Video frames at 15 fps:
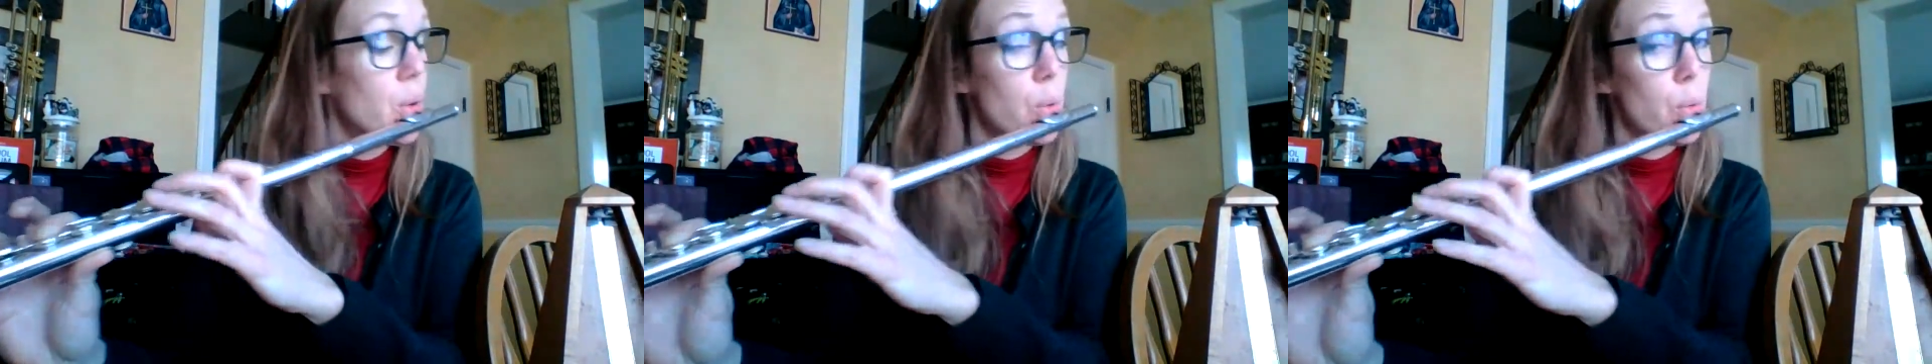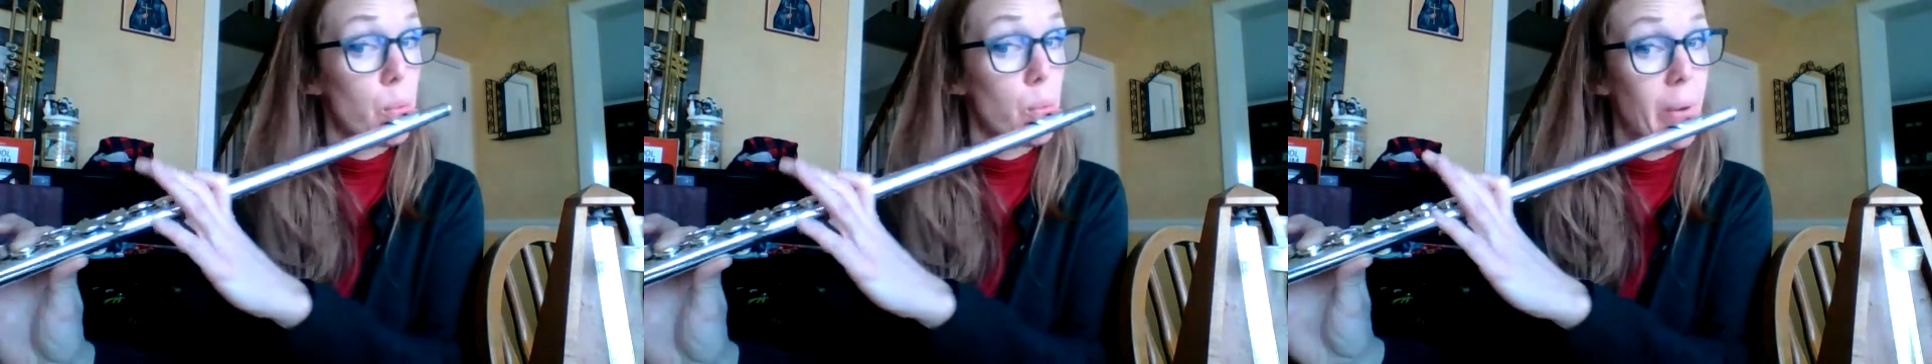
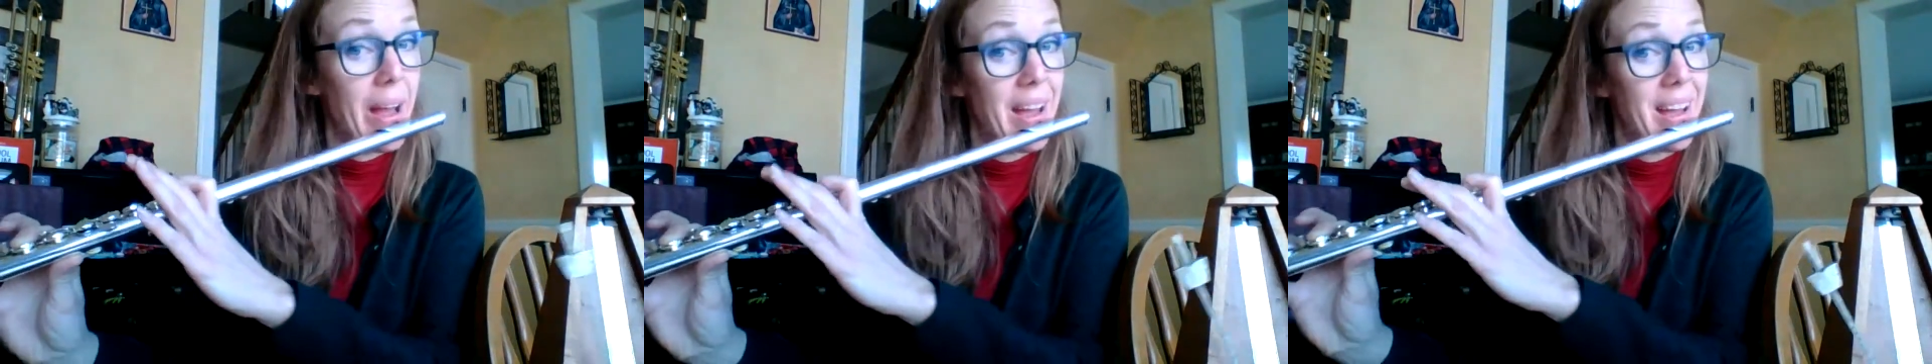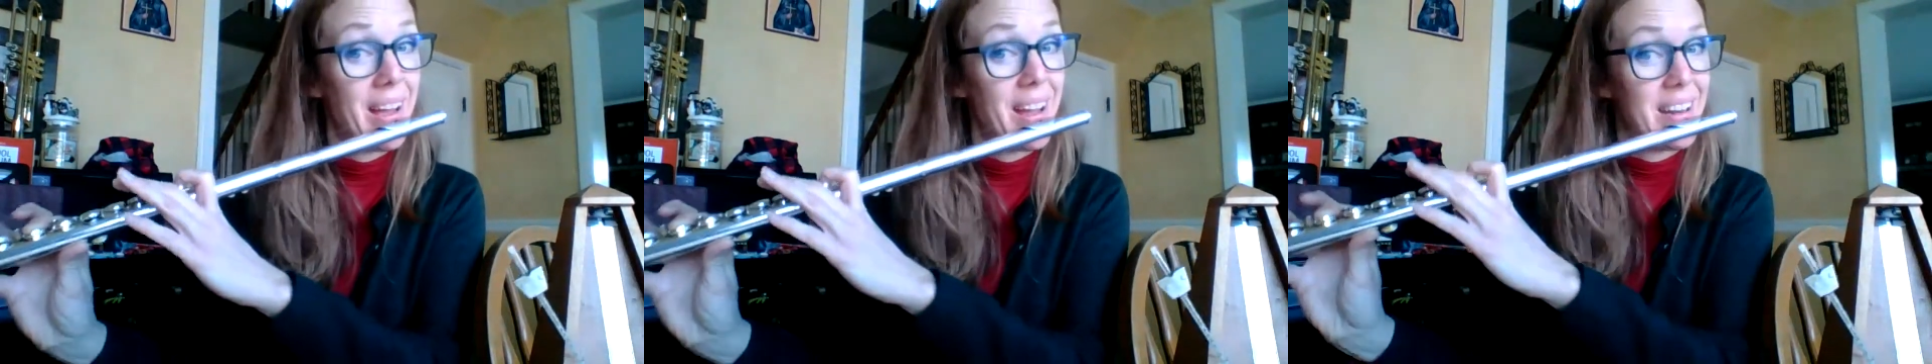
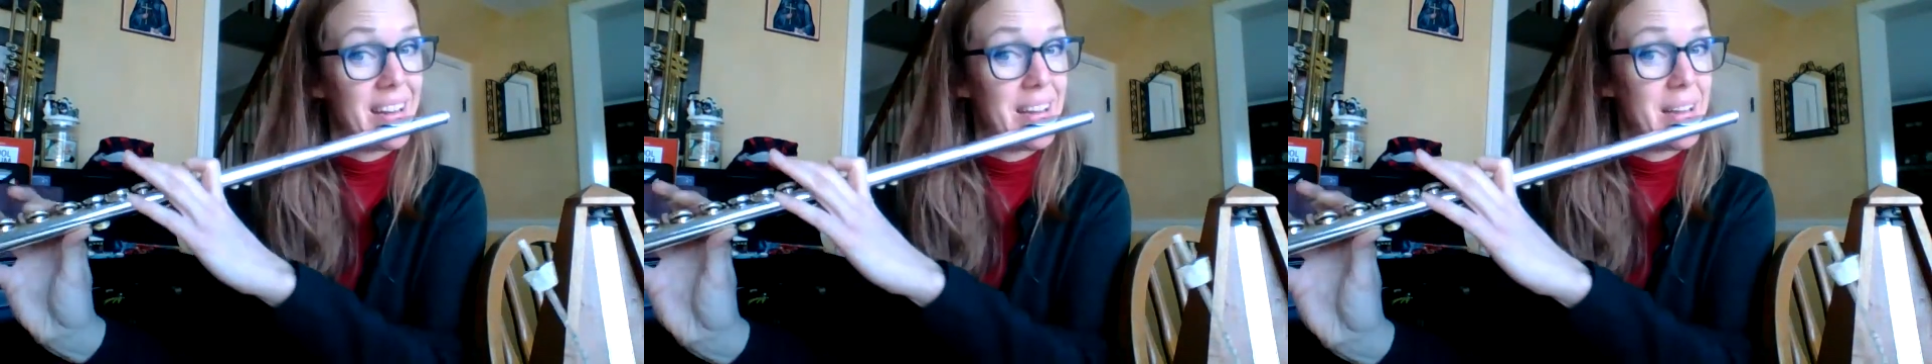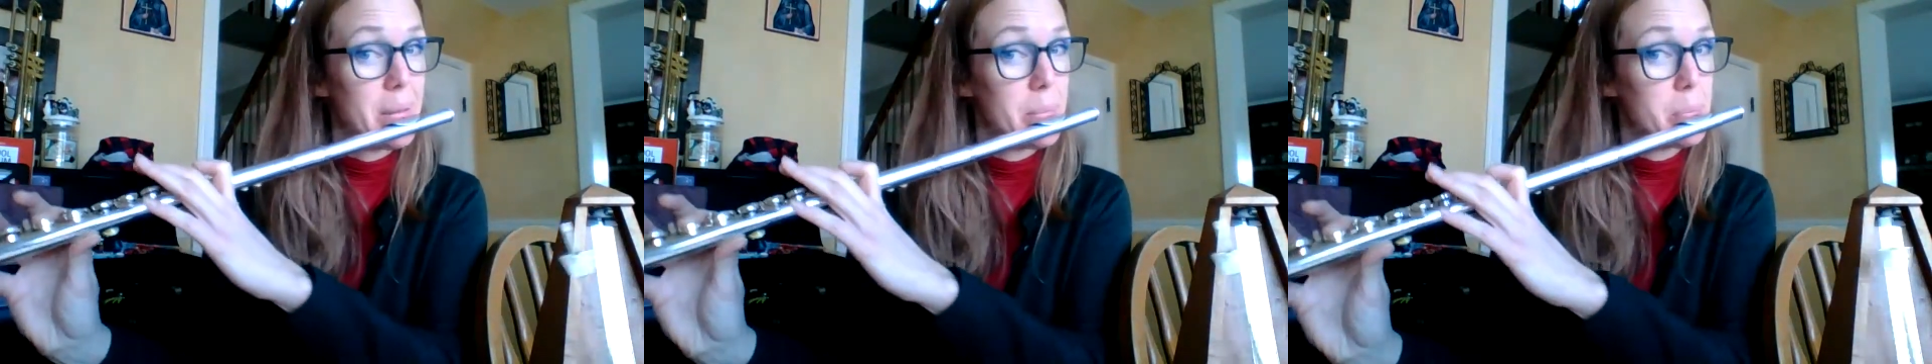
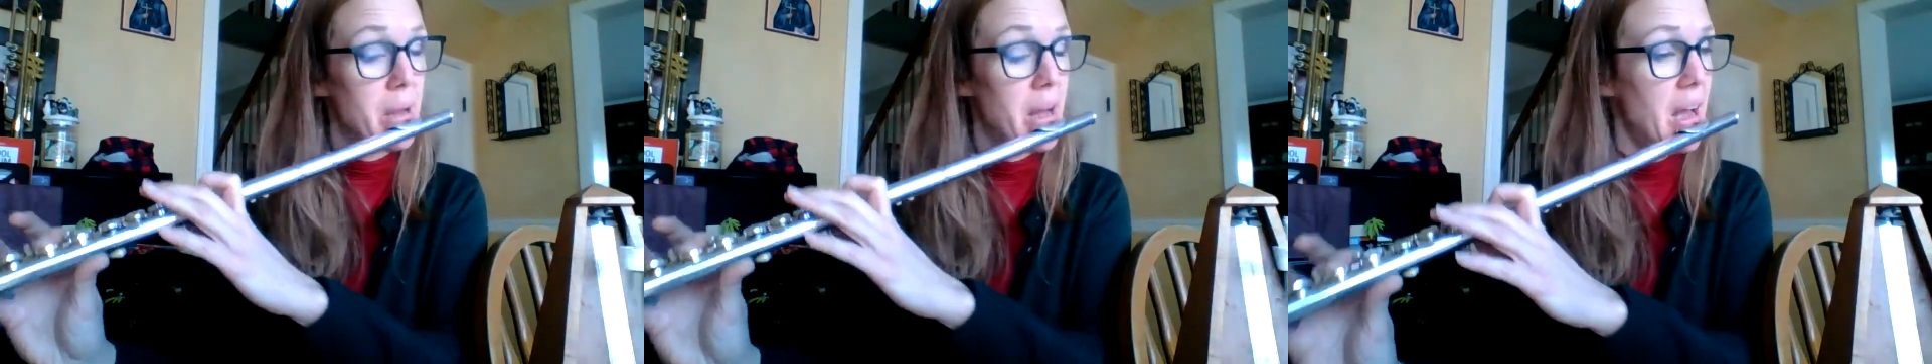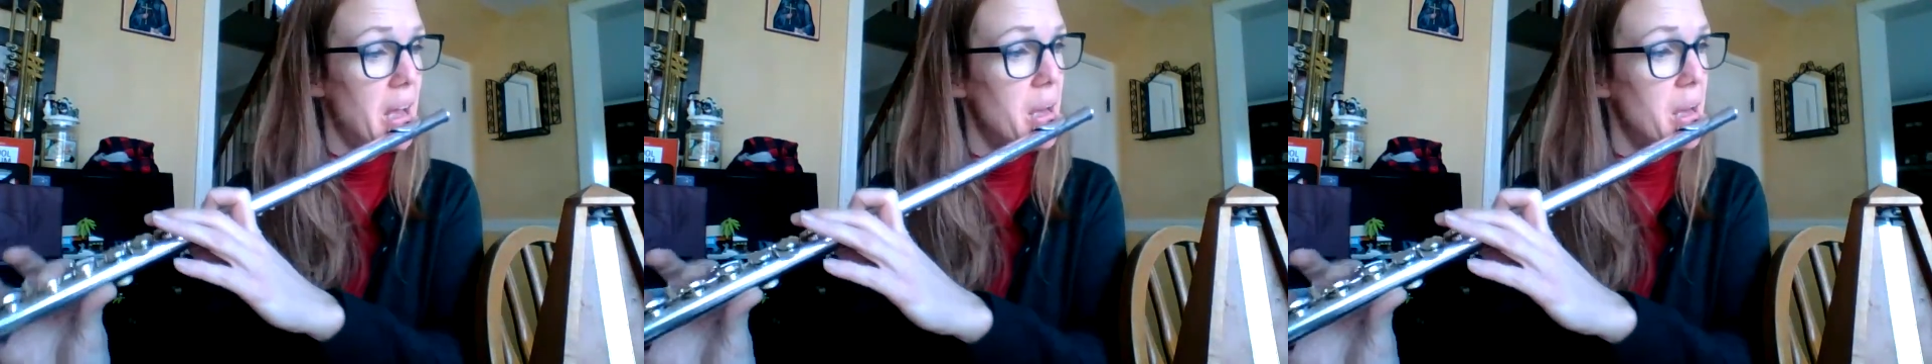Ready, play.